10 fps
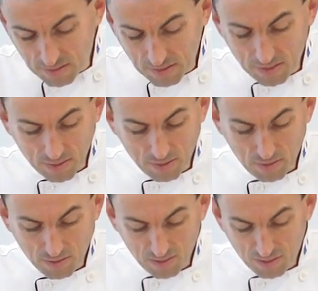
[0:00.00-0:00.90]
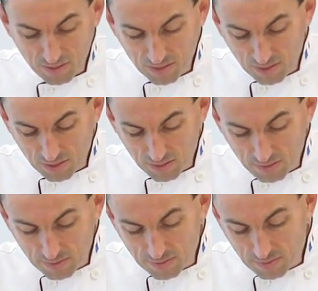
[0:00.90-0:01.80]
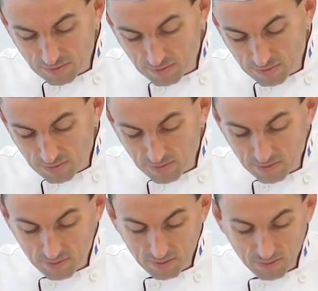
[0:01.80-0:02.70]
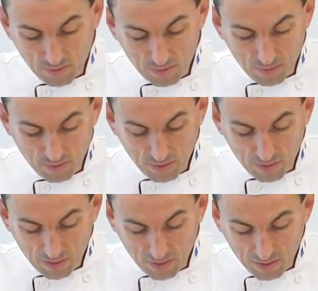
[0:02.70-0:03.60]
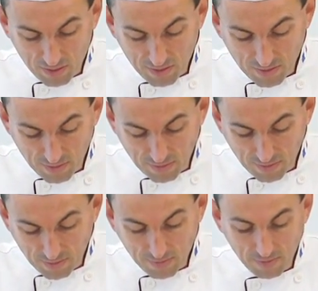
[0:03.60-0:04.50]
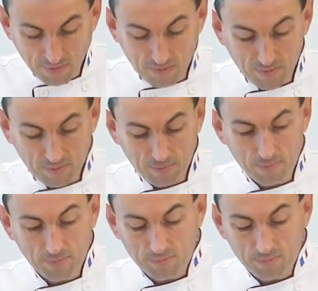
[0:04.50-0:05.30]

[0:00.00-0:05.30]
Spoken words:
(silence)